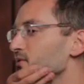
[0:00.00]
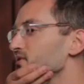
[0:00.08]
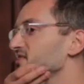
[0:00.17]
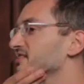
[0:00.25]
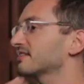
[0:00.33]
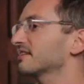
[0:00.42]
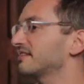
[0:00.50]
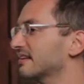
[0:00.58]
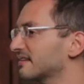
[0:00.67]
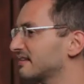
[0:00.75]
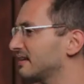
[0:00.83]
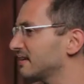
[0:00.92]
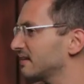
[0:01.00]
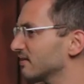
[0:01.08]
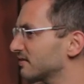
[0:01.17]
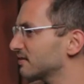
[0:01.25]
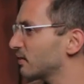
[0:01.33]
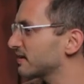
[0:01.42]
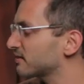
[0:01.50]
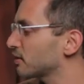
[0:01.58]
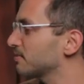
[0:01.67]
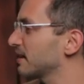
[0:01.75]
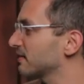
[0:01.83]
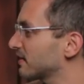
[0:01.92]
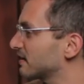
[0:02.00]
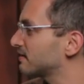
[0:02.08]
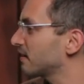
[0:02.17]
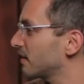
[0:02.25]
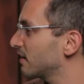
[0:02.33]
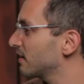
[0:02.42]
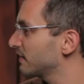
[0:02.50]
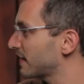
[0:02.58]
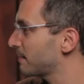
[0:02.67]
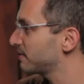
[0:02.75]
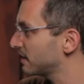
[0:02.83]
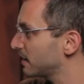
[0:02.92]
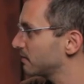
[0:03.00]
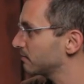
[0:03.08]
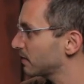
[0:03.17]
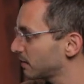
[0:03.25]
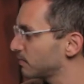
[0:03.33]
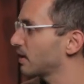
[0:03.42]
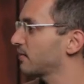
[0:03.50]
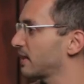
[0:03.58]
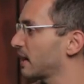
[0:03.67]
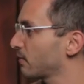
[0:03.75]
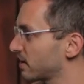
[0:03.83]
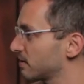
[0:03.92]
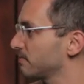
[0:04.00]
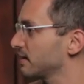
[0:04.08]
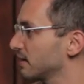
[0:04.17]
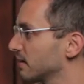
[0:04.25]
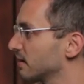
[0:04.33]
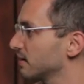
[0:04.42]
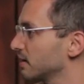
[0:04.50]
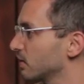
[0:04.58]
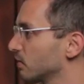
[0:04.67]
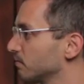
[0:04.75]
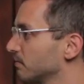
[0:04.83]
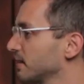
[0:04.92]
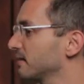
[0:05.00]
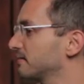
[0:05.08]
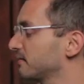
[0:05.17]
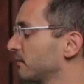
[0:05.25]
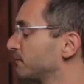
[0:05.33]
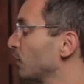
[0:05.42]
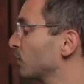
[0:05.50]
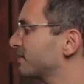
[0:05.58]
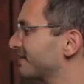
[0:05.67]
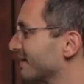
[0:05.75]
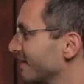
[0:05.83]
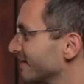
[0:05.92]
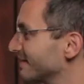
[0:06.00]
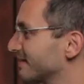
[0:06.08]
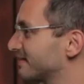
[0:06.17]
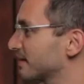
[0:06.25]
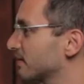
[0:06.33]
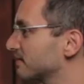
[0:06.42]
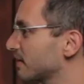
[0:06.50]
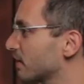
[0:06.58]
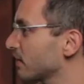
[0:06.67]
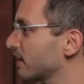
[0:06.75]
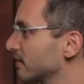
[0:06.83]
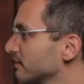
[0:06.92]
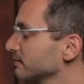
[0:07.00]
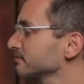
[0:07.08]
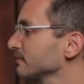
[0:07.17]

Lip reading: I was 16 or so, I started playing the guitar, and that became, then I wanted to be a folk singer, a singer-songwriter,